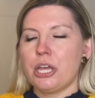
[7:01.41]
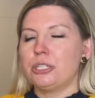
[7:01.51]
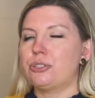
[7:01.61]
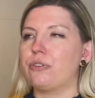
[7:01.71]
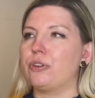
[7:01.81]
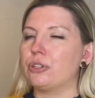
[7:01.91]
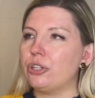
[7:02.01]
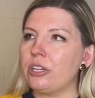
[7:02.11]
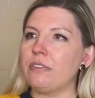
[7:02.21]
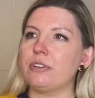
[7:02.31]
So if you're
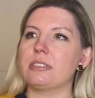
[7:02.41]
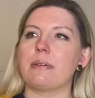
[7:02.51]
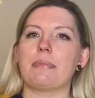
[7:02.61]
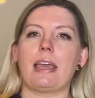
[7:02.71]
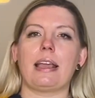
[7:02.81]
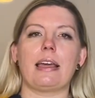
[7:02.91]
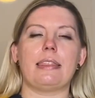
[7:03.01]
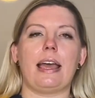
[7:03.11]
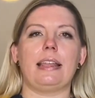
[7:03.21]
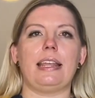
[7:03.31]
looking for something
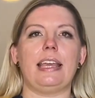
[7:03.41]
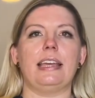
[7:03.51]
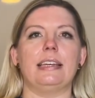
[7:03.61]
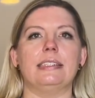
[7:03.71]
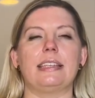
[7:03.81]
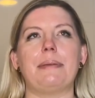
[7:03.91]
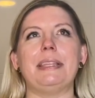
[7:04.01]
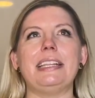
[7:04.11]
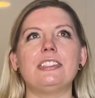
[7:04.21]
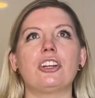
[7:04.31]
that is, I
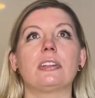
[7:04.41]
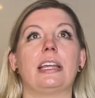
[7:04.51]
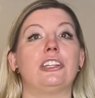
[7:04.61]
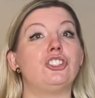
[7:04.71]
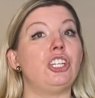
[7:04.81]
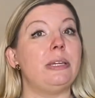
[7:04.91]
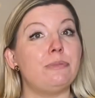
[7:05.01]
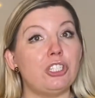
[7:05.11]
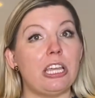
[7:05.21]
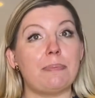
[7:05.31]
mean, these aren't like
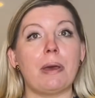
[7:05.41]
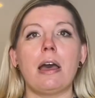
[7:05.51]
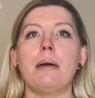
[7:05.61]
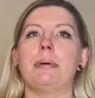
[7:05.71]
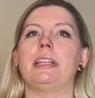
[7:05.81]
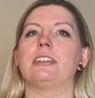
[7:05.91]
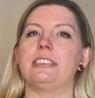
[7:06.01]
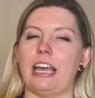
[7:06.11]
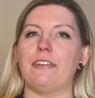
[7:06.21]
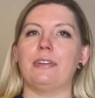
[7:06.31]
cheap, but they're
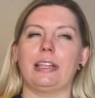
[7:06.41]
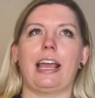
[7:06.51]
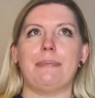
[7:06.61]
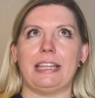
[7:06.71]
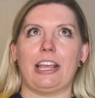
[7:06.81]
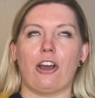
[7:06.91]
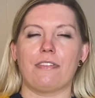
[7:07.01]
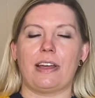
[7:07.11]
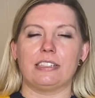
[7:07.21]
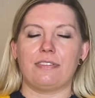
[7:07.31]
definitely, I mean, they are
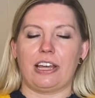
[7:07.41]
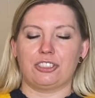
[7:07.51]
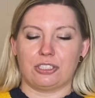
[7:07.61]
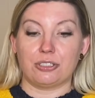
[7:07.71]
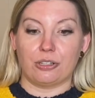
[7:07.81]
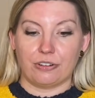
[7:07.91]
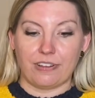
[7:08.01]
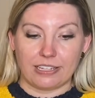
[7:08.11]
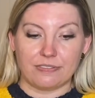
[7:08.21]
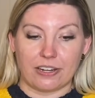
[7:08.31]
fast fashion, so they're
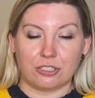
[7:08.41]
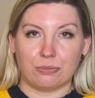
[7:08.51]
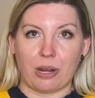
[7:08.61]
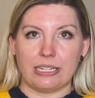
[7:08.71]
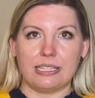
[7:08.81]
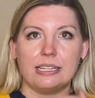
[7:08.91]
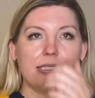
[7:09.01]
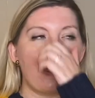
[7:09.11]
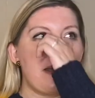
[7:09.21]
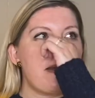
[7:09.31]
fast fashion
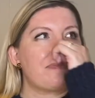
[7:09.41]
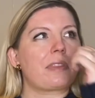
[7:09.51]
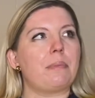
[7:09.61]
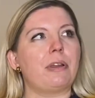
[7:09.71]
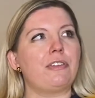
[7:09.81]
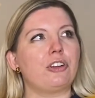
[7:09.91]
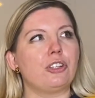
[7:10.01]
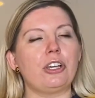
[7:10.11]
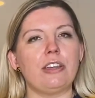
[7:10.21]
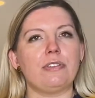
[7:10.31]
prices. But if you're
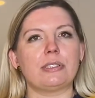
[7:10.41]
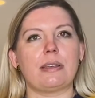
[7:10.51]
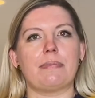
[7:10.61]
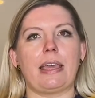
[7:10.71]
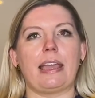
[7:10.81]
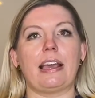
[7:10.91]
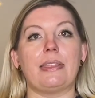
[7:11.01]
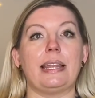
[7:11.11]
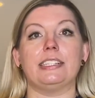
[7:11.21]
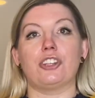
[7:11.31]
looking for something
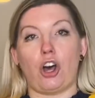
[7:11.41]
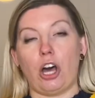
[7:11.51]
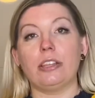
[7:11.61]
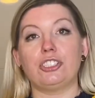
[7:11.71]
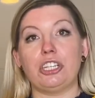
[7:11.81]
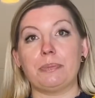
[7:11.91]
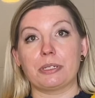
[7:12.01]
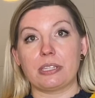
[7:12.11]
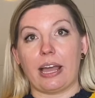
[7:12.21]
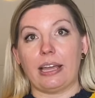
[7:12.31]
that is on the cheaper
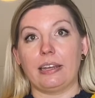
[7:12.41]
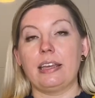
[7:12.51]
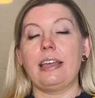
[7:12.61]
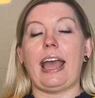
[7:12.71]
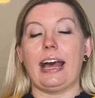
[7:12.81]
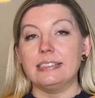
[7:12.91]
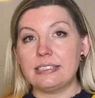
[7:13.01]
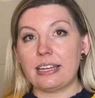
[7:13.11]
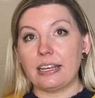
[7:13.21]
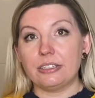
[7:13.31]
side, has
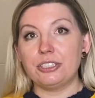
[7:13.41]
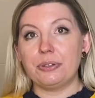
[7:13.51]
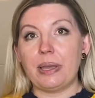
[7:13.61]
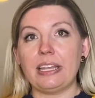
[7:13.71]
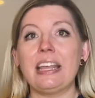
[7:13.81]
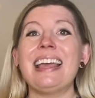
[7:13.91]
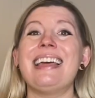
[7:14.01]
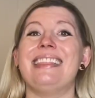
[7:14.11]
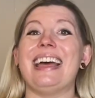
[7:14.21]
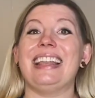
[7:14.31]
style to it,
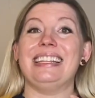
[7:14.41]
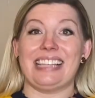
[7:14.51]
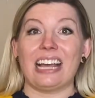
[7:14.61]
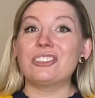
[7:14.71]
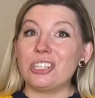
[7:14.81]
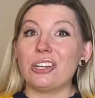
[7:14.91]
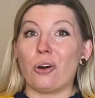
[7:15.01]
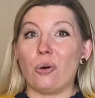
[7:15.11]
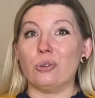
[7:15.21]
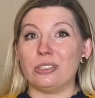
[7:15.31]
that is actually gonna
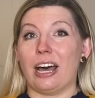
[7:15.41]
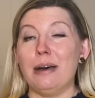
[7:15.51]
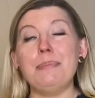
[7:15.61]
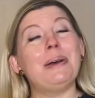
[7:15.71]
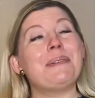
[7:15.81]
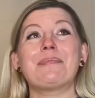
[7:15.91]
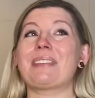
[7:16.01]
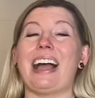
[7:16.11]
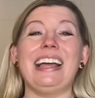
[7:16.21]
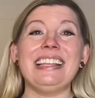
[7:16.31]
hold up,
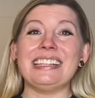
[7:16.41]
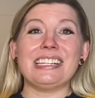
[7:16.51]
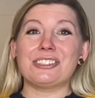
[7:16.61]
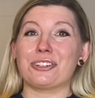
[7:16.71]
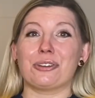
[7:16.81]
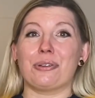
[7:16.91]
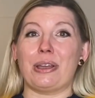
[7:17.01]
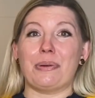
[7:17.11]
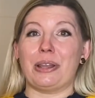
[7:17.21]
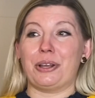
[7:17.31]
I think these are a
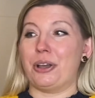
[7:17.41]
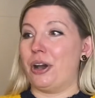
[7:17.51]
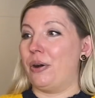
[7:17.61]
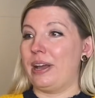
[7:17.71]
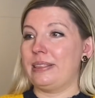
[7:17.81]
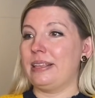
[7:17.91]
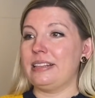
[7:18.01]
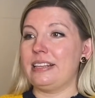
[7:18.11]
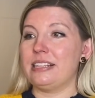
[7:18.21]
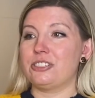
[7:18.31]
great way to go. I think
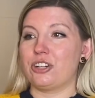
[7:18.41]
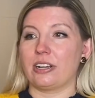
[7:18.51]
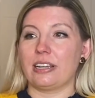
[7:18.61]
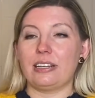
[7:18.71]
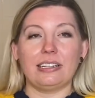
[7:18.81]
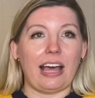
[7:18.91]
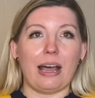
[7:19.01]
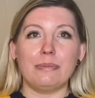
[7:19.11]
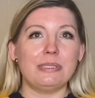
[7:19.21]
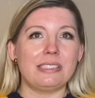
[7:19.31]
that these Target
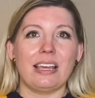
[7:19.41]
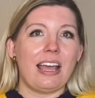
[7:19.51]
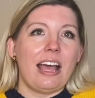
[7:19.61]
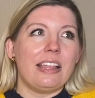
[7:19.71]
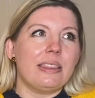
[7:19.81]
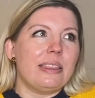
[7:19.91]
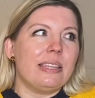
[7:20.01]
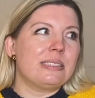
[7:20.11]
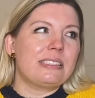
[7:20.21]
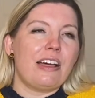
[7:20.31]
collabs,
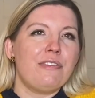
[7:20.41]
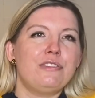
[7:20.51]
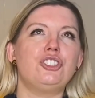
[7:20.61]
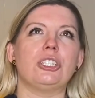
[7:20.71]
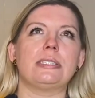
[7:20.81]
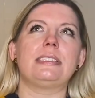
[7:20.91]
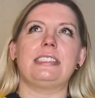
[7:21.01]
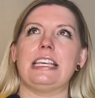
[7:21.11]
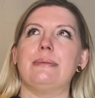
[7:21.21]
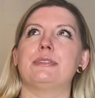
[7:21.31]
the stuff just
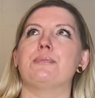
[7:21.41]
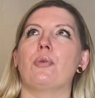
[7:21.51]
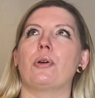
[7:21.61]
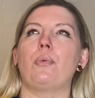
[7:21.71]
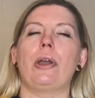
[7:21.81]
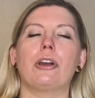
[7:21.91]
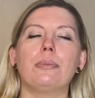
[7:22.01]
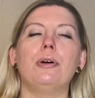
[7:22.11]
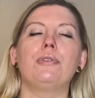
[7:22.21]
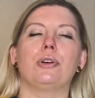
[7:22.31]
seems more
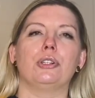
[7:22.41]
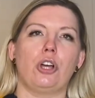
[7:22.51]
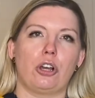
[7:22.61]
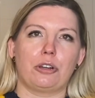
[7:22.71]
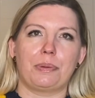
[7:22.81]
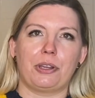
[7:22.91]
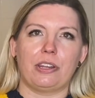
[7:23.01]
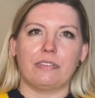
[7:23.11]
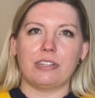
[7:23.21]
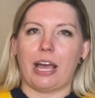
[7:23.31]
wearable for a longer period
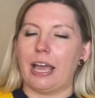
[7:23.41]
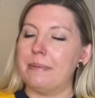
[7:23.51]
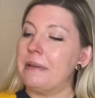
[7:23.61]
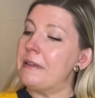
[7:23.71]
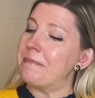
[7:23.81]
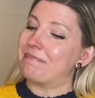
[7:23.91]
of time.